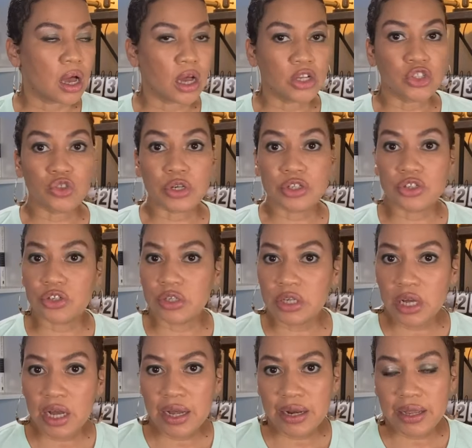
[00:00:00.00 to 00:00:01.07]
trust your
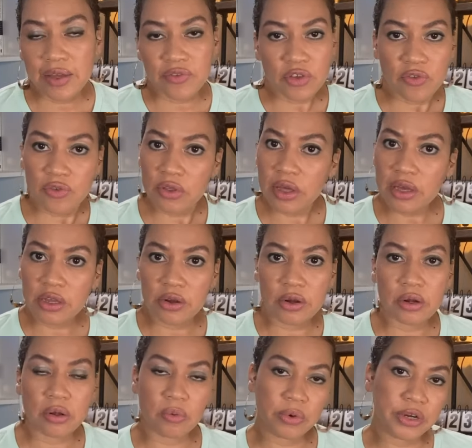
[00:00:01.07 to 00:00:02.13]
gut if you feel like you're in
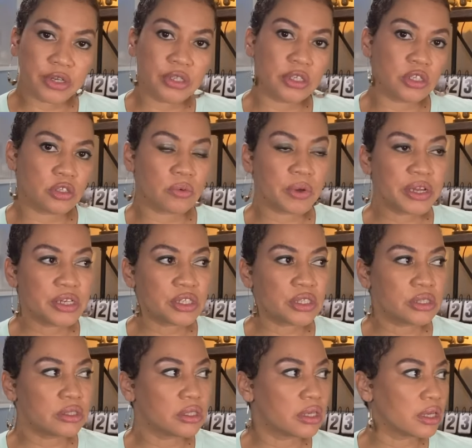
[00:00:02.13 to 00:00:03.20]
a weird
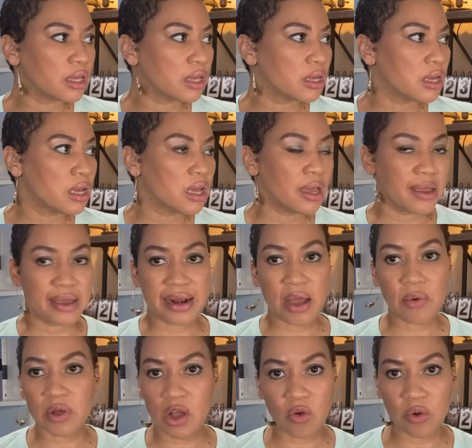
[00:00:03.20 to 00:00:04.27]
situation, and I
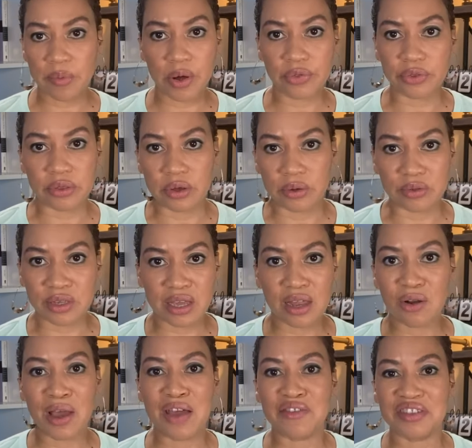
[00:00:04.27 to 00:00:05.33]
will go with both of those. Like, I don't
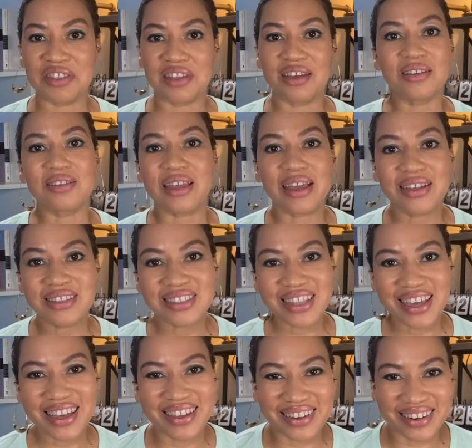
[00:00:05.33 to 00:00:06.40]
have anything else to add to
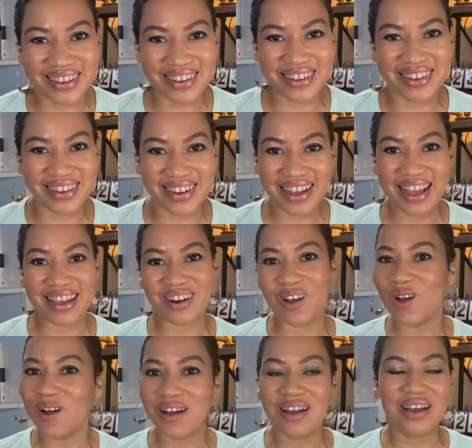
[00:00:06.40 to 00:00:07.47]
that at
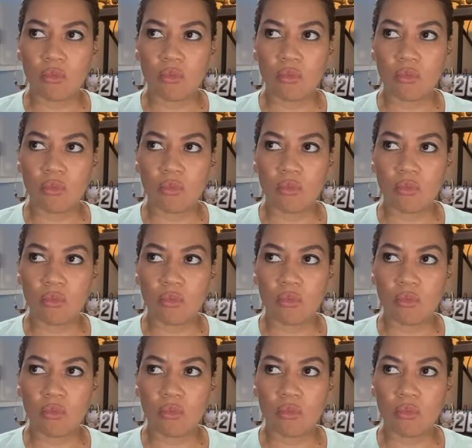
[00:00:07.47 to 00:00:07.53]
all.